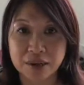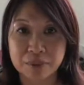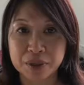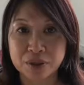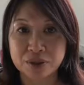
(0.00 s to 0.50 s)

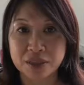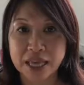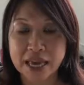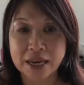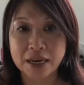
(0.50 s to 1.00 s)
because
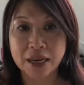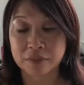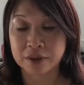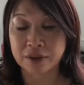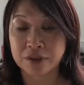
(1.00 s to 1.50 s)
then
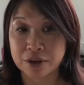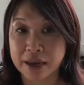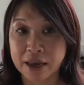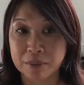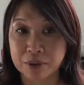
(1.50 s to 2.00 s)
give you
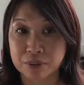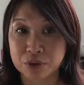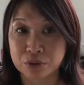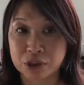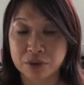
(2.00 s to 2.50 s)
air
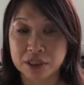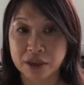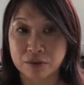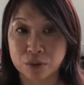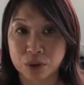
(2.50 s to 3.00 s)
bubbles, which we
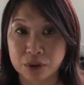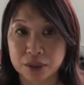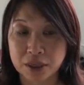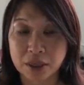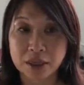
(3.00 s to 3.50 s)
don't want.
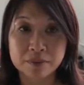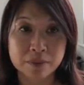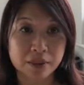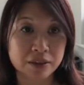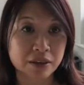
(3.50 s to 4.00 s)

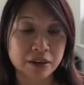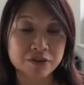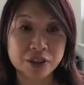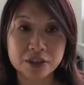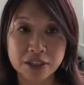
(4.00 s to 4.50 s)
So I've
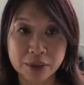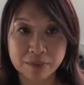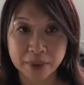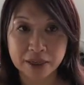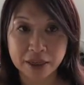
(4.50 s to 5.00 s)
just dipped
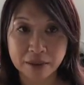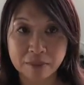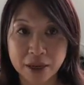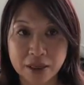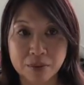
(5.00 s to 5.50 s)
my nib
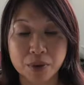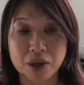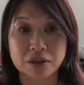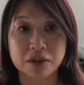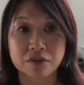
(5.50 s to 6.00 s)
in the
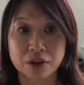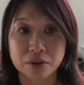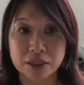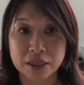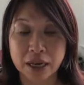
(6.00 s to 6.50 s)
masking
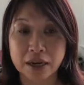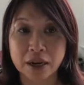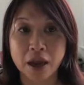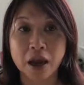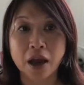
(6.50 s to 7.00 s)
fluid and
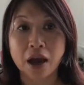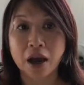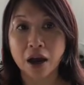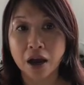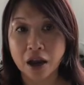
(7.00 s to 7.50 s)

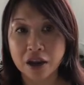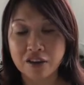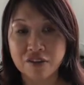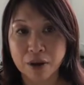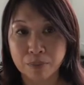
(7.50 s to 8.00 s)

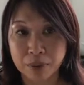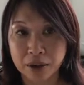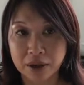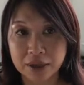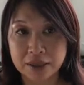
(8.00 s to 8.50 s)
I've
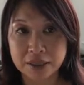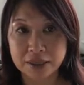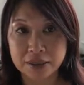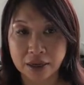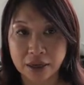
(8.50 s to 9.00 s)
applied
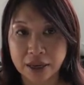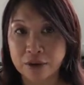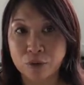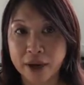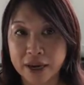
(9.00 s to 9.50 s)
it in a
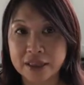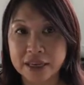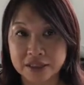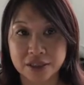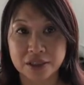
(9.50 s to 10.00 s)
way
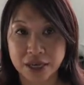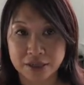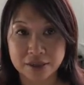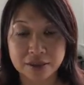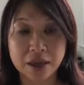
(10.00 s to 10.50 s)
that
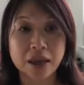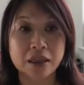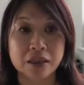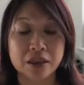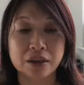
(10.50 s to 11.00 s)
suggests
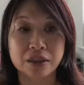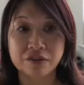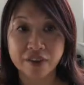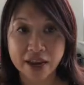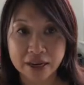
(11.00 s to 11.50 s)
the
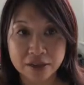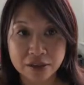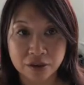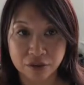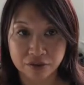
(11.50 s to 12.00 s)
veins
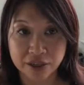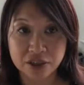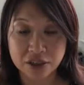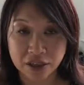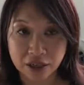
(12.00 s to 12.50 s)
of
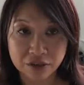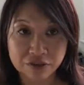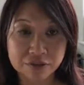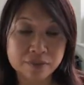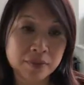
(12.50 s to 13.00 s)
each
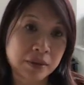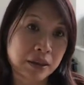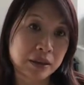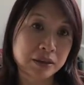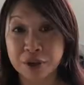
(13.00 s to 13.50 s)
leaf.
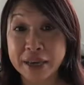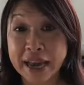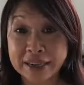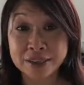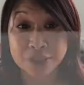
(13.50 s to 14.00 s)
So you
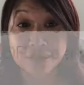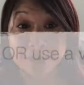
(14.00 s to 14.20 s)
can use a